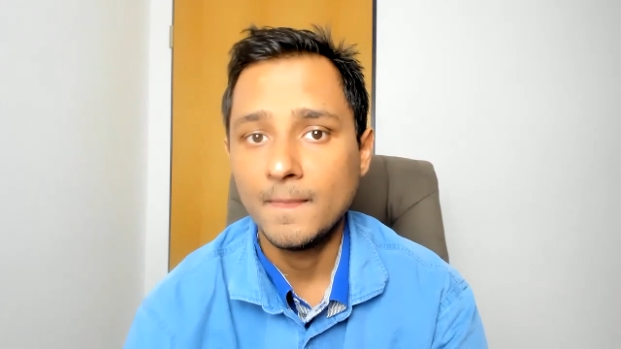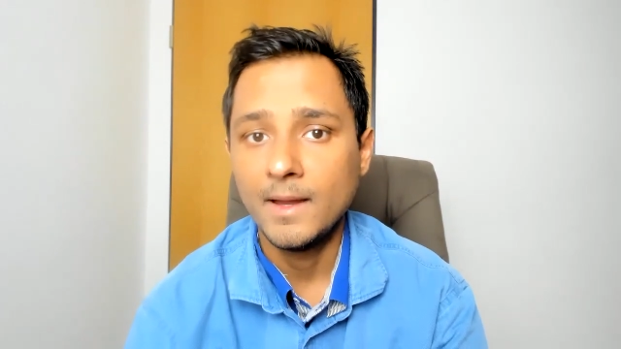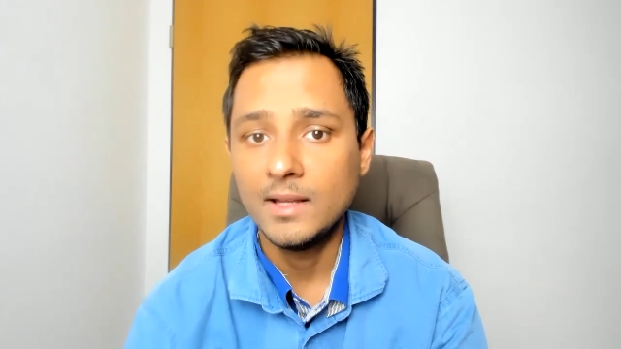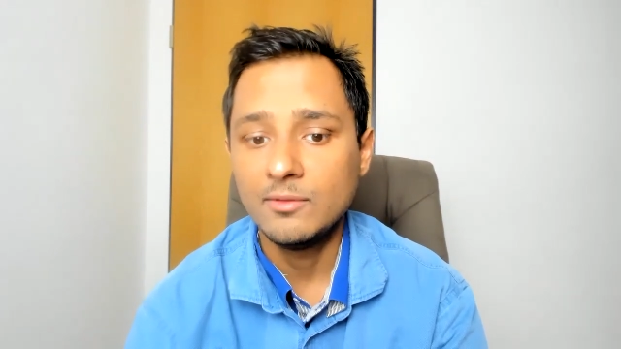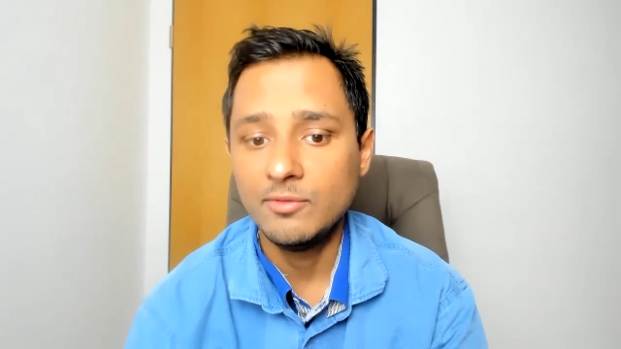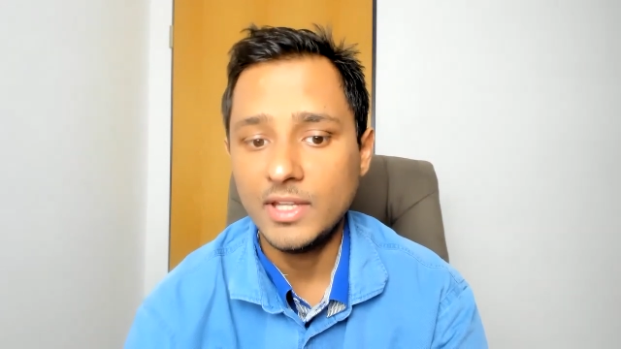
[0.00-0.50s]

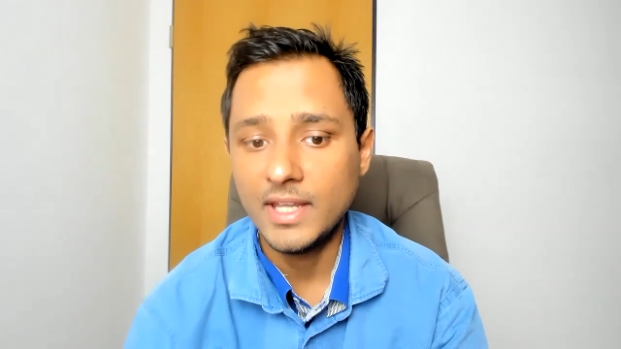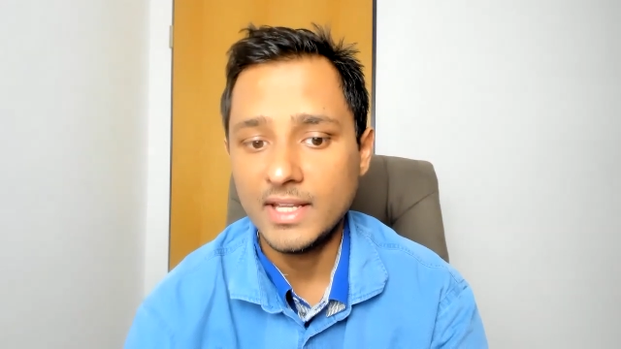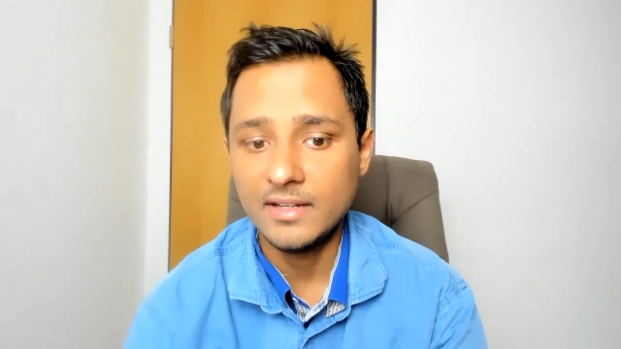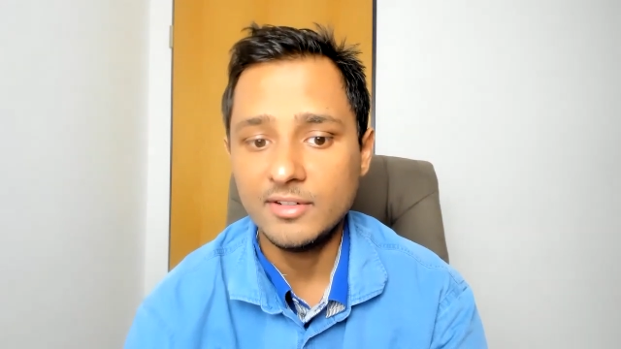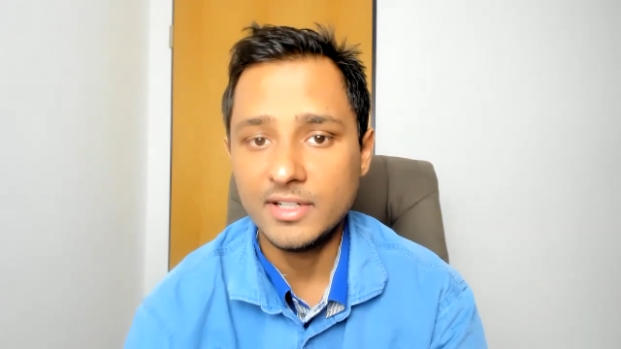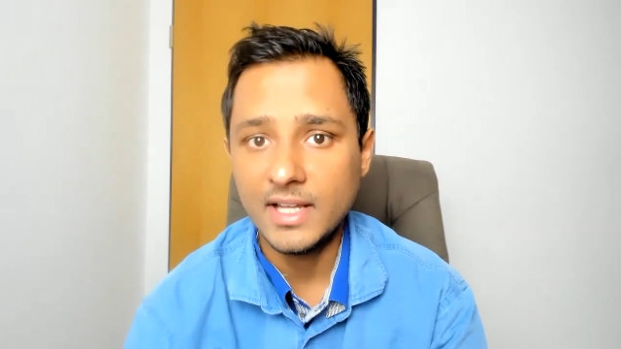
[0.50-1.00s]
and we can
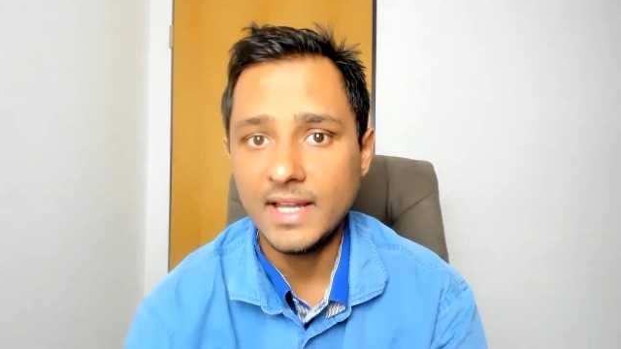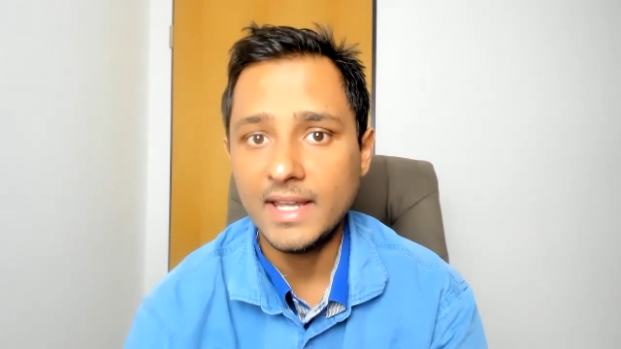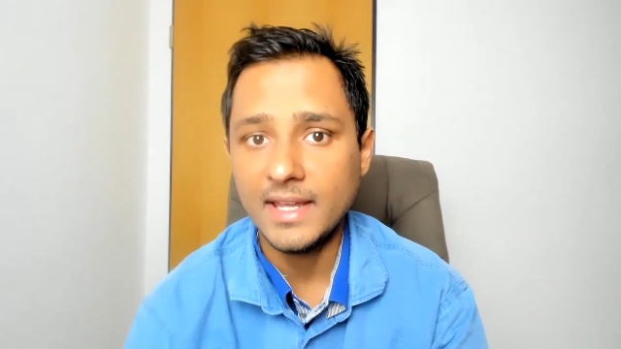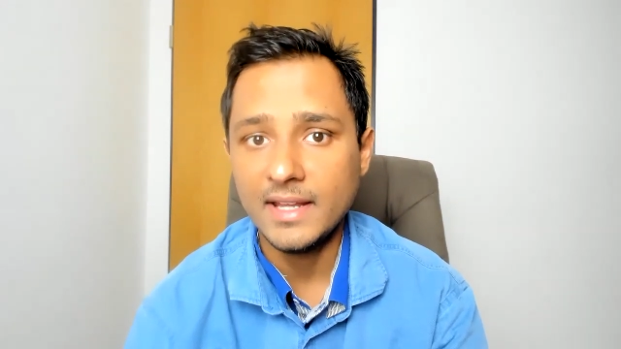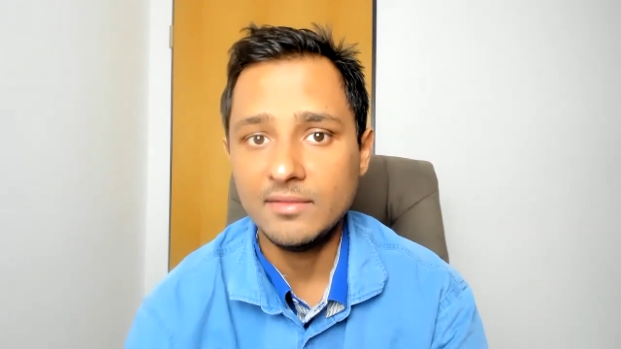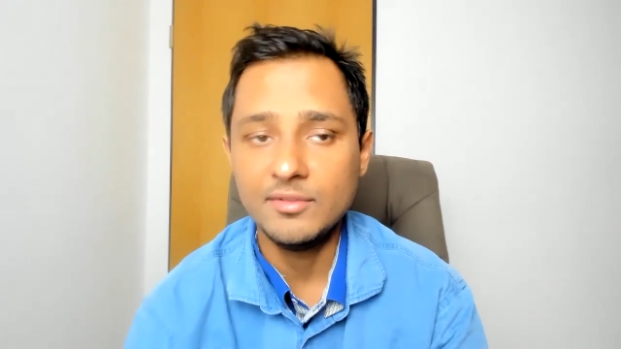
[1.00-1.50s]
never
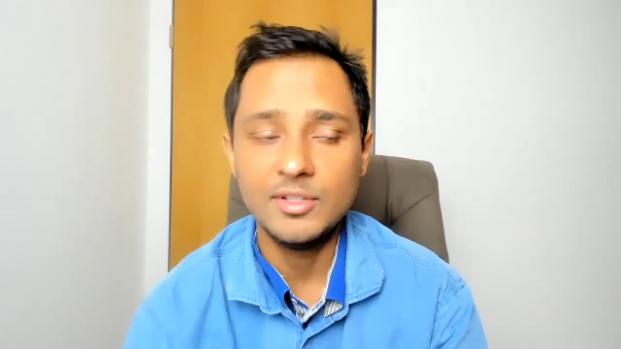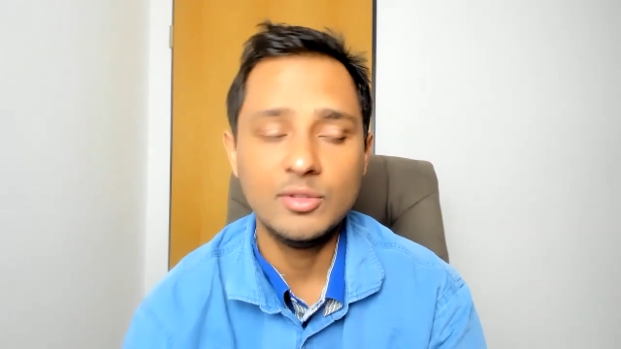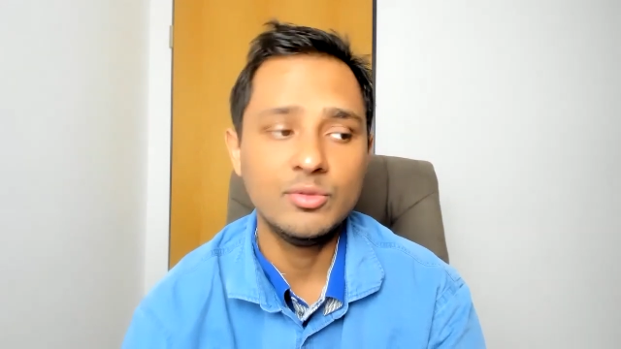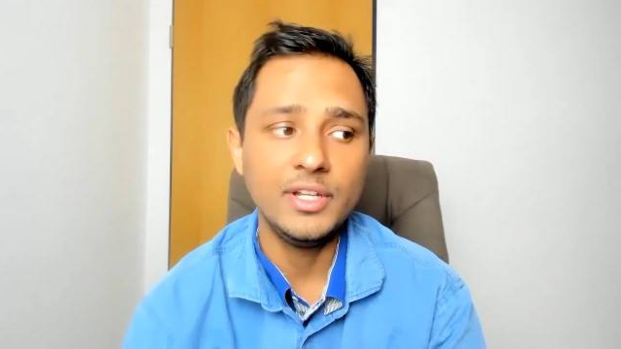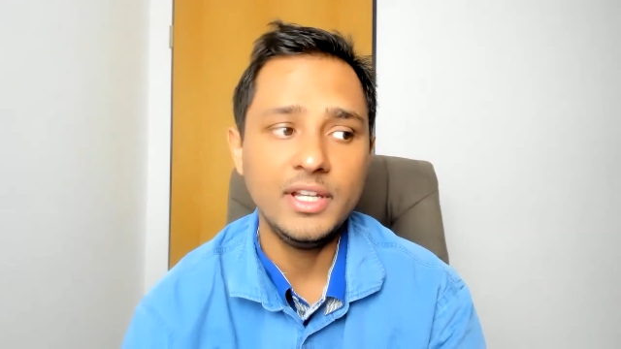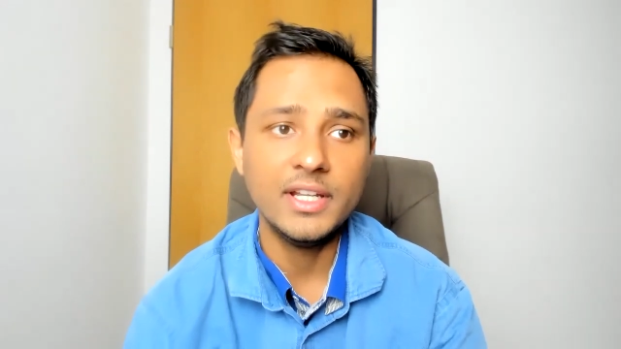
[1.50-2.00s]
die and we
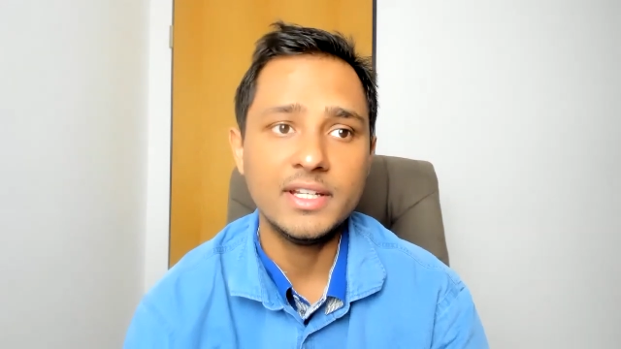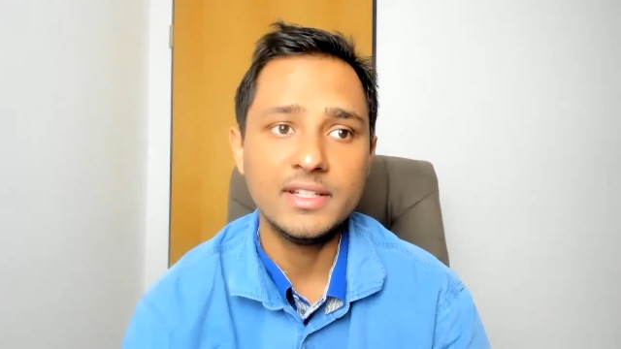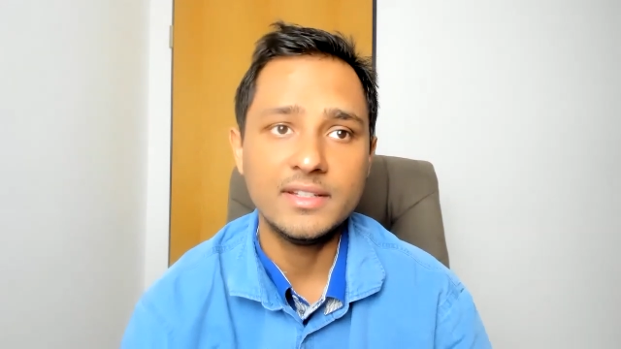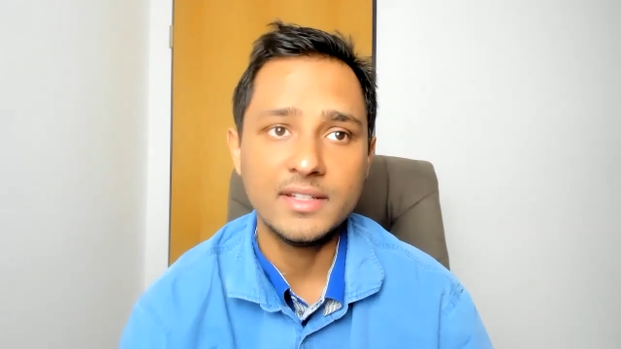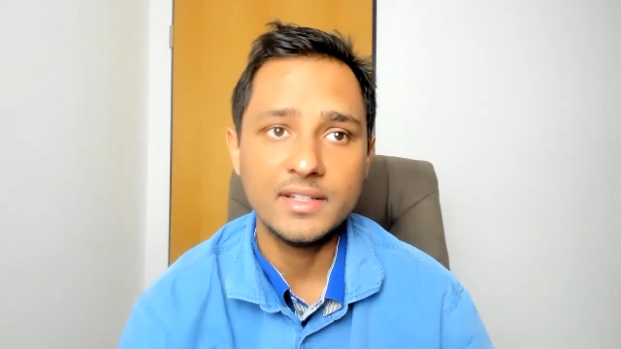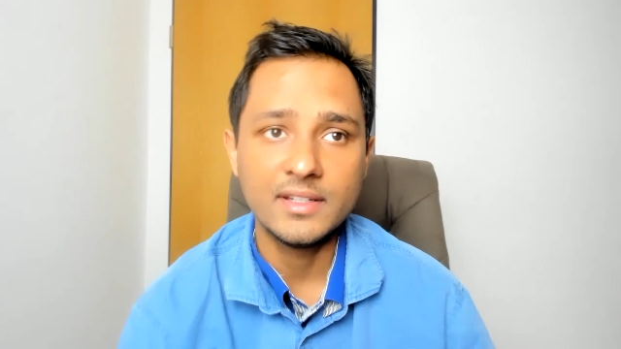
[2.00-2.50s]
don't need
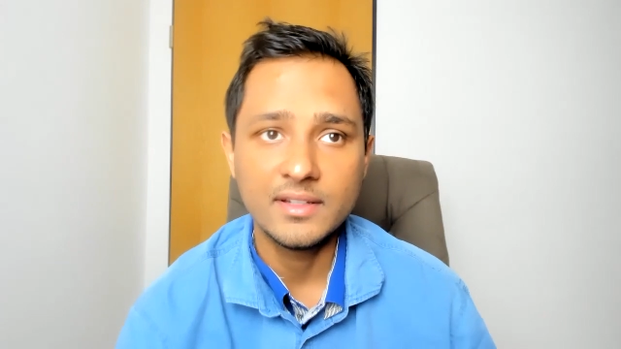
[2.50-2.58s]
anything